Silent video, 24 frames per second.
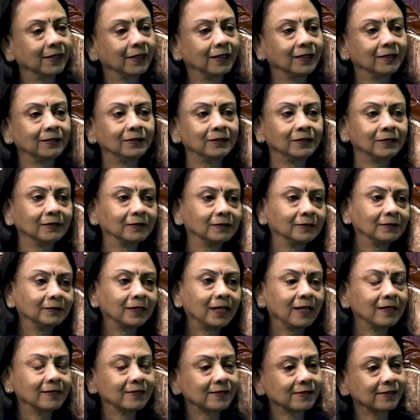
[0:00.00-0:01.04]
and
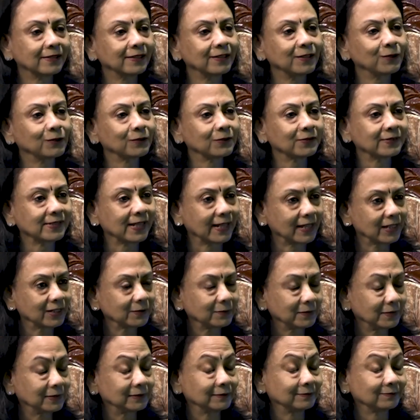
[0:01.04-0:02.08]
answering your
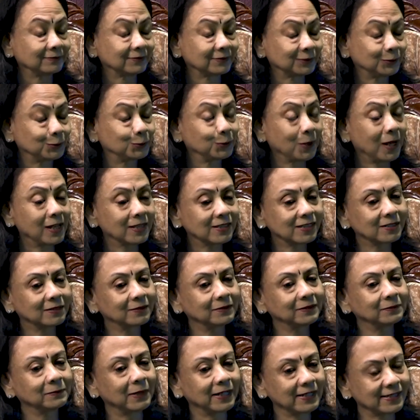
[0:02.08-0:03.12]
second, to
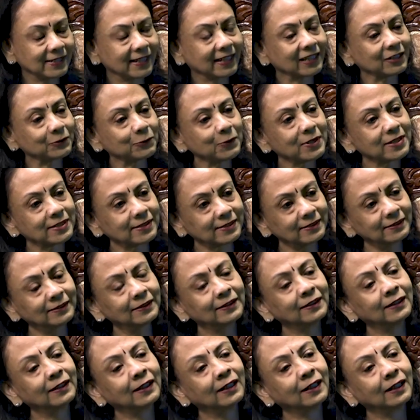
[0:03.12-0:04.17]
answer my second question,
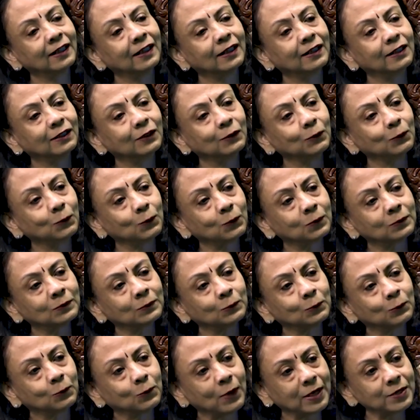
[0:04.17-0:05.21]

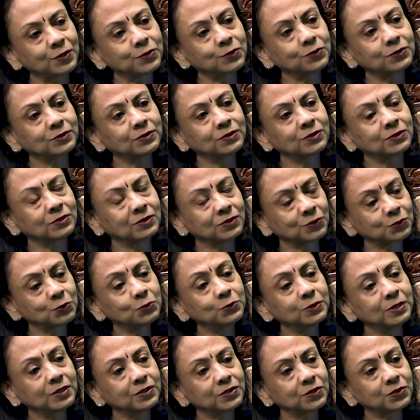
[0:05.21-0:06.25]
why should
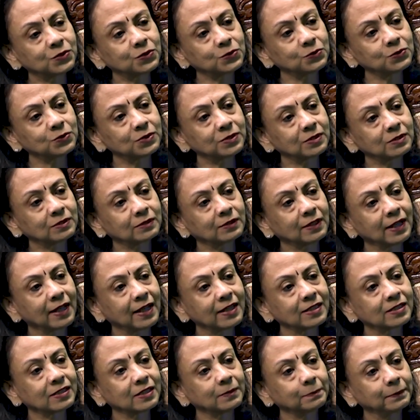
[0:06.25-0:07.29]
students choose
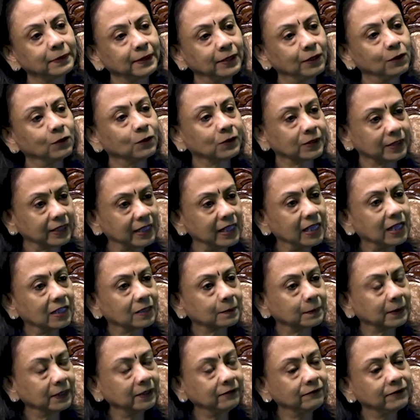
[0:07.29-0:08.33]
SAP or
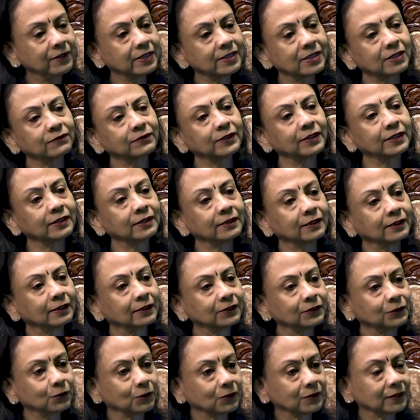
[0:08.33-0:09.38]
ERP vis-a-vis
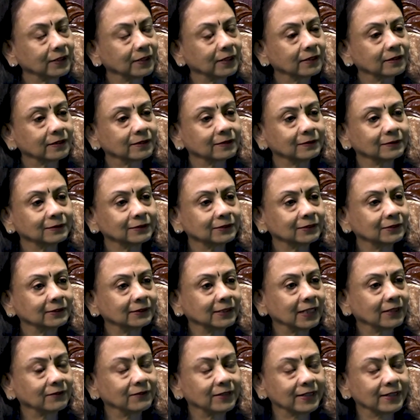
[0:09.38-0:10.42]
.NET, Java,